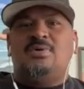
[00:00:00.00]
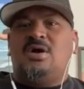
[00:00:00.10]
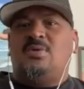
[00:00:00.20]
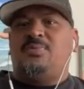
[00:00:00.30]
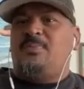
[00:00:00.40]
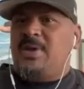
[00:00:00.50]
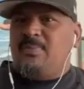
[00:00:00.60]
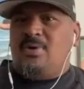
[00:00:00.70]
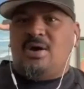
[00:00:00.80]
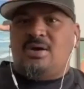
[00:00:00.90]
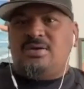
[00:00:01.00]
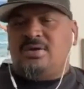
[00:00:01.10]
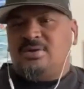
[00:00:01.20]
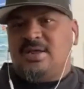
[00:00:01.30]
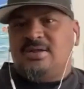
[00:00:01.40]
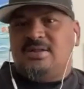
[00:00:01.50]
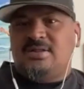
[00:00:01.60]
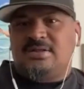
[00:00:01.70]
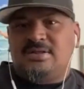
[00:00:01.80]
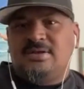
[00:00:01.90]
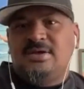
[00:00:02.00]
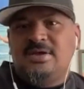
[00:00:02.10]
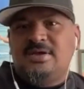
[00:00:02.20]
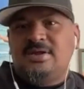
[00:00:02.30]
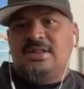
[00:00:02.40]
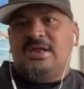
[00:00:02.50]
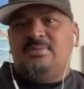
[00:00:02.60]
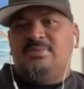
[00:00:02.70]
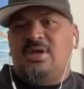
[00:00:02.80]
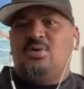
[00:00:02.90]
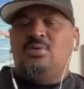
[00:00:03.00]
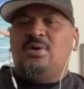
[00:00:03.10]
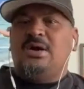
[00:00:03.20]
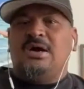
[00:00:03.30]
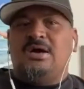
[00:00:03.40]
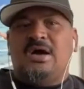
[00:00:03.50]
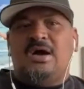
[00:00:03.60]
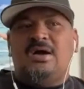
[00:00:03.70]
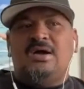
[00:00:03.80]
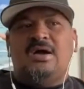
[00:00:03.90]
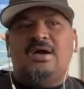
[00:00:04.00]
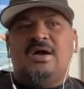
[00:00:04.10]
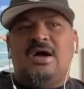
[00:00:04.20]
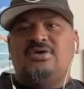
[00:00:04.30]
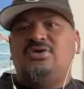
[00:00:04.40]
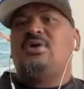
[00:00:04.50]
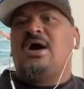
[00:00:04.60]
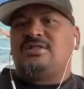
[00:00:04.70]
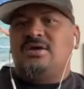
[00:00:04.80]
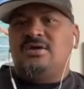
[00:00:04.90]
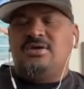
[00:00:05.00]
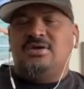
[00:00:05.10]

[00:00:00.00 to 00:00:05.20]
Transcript: help your people out. Let them know how you got there.